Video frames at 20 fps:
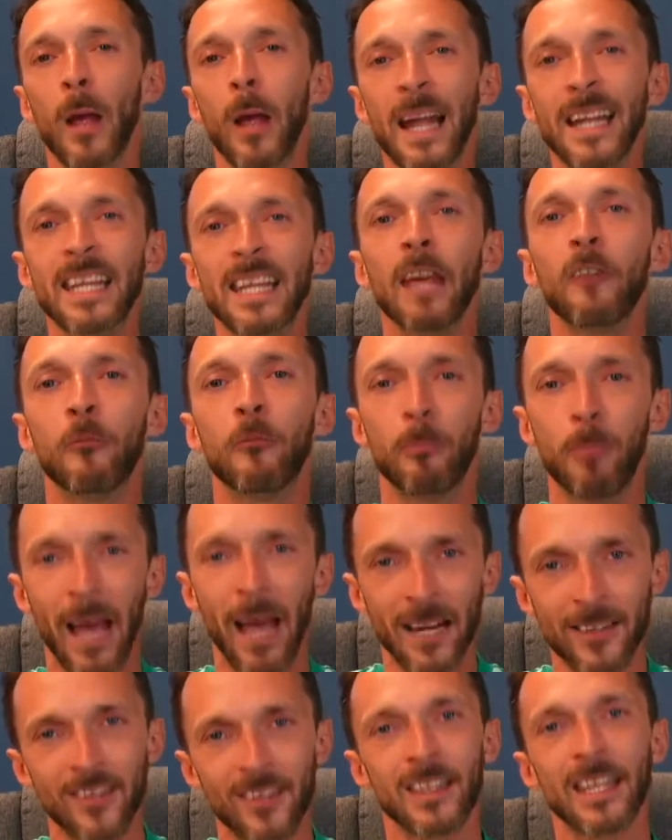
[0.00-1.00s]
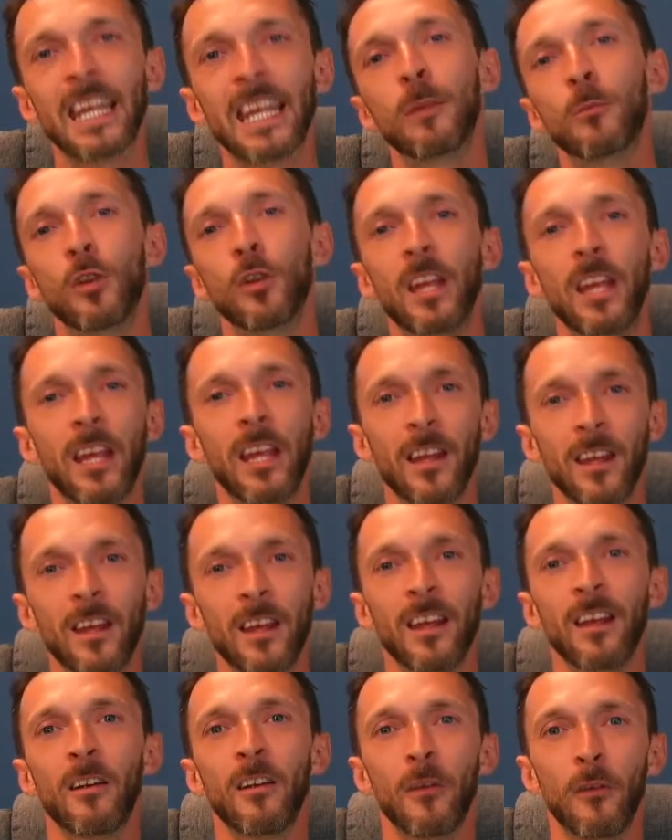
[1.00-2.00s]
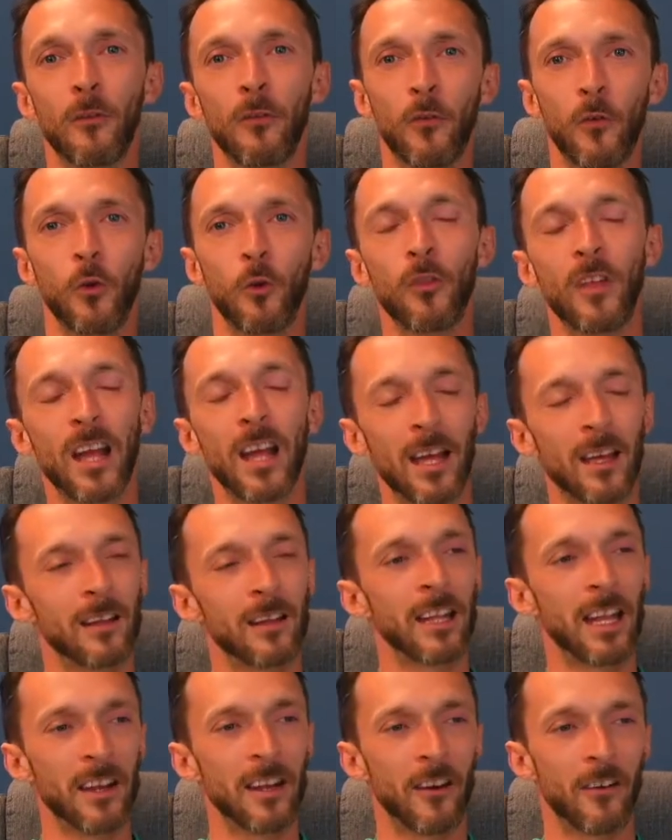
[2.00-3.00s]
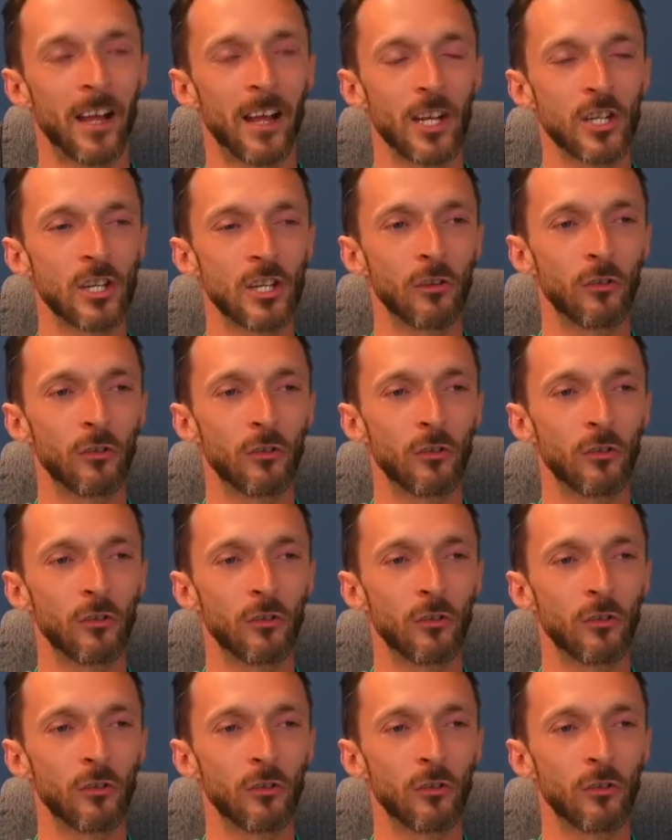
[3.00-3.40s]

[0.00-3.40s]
and give back to the community through that interaction.